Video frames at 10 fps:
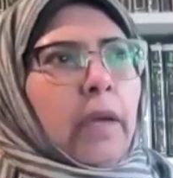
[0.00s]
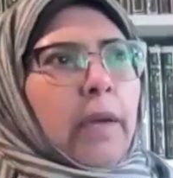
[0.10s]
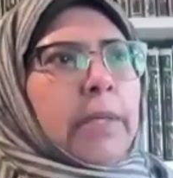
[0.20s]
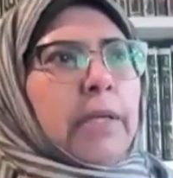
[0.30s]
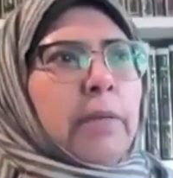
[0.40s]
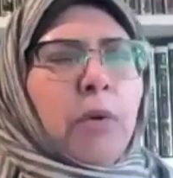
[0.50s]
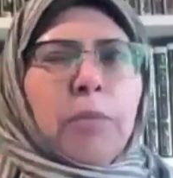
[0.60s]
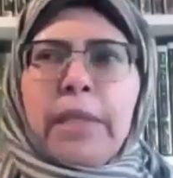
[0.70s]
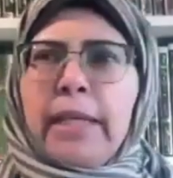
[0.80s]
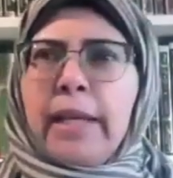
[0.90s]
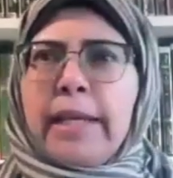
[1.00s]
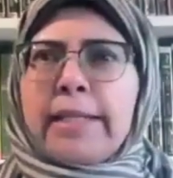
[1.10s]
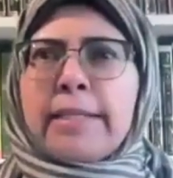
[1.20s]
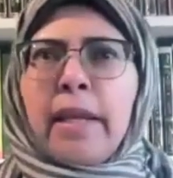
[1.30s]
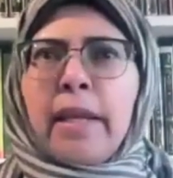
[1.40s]
Amir al-Mu'mineen
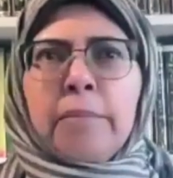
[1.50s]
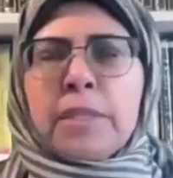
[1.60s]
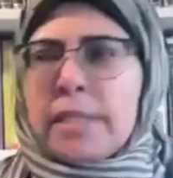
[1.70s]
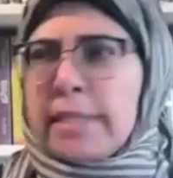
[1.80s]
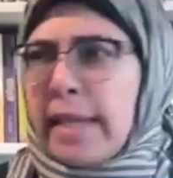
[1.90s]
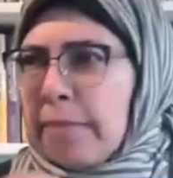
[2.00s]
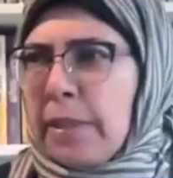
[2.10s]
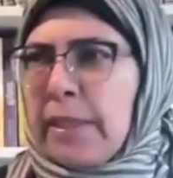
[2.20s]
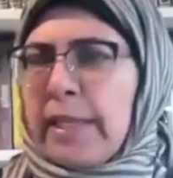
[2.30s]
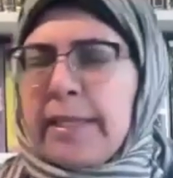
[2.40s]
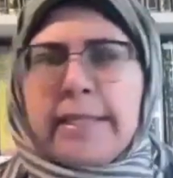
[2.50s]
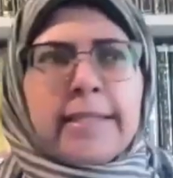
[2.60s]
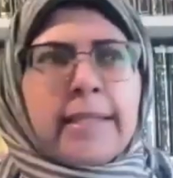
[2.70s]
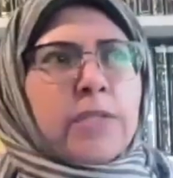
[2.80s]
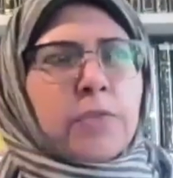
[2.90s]
alayhi salam, the statement that he
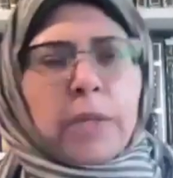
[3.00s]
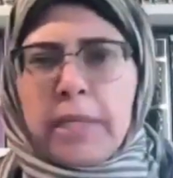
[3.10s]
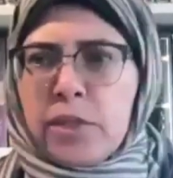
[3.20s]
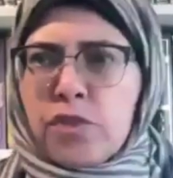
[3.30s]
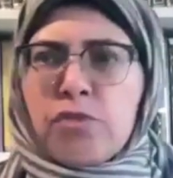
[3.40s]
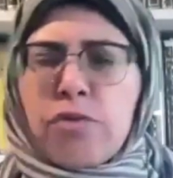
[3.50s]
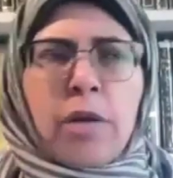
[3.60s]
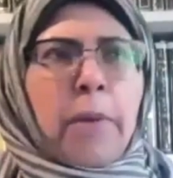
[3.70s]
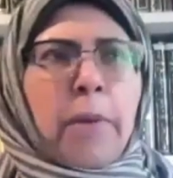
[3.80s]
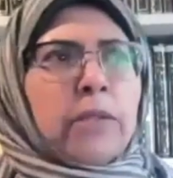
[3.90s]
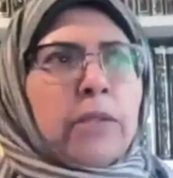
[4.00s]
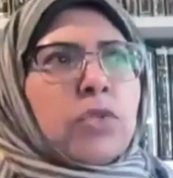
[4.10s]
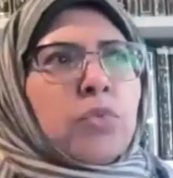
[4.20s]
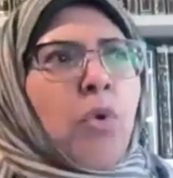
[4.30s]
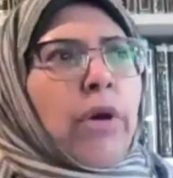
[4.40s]
says when he's struck by the
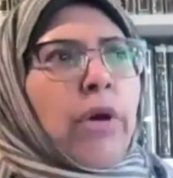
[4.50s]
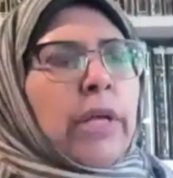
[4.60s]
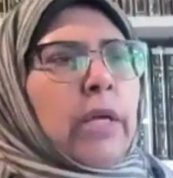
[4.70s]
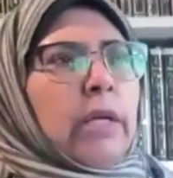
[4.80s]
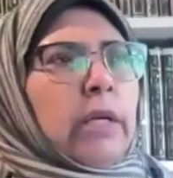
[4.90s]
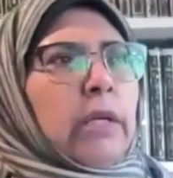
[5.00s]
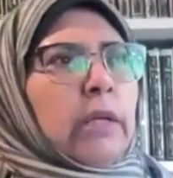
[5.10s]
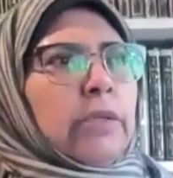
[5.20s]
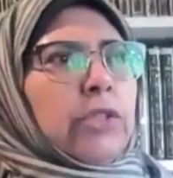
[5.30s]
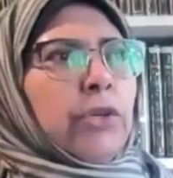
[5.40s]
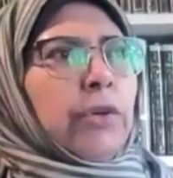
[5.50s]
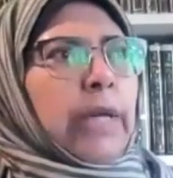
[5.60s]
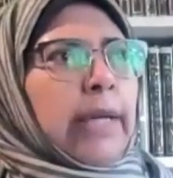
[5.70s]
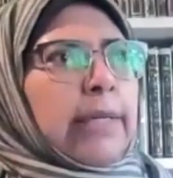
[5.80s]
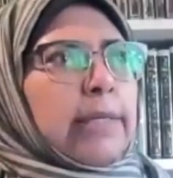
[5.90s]
sword
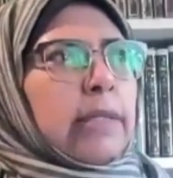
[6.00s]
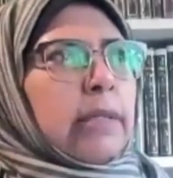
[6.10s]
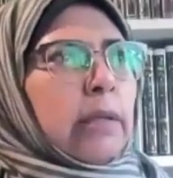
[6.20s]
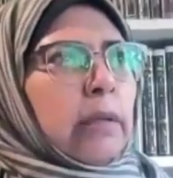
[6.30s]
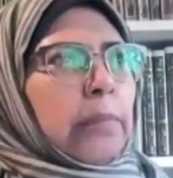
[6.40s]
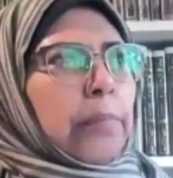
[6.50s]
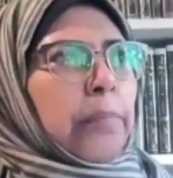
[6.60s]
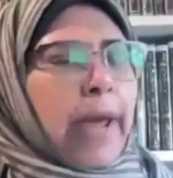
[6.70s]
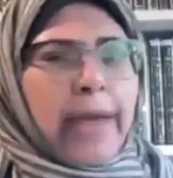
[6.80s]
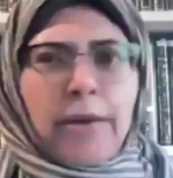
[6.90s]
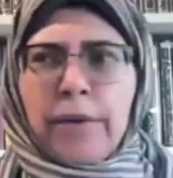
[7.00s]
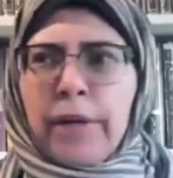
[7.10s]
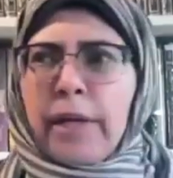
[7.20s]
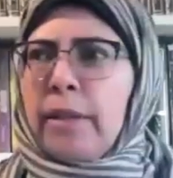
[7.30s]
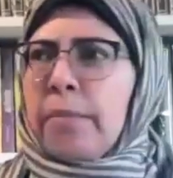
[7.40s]
during his prayer
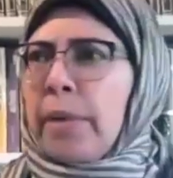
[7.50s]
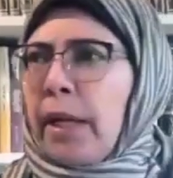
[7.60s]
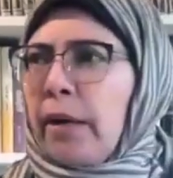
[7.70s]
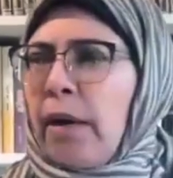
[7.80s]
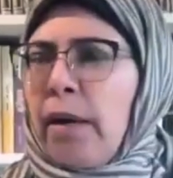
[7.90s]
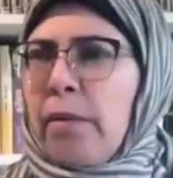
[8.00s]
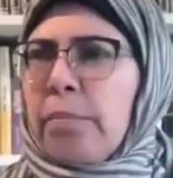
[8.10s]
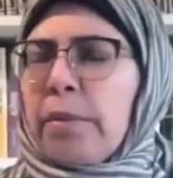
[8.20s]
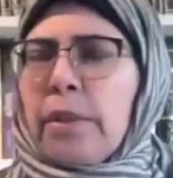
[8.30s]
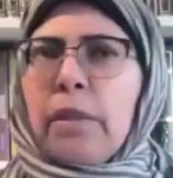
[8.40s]
in the mihrab,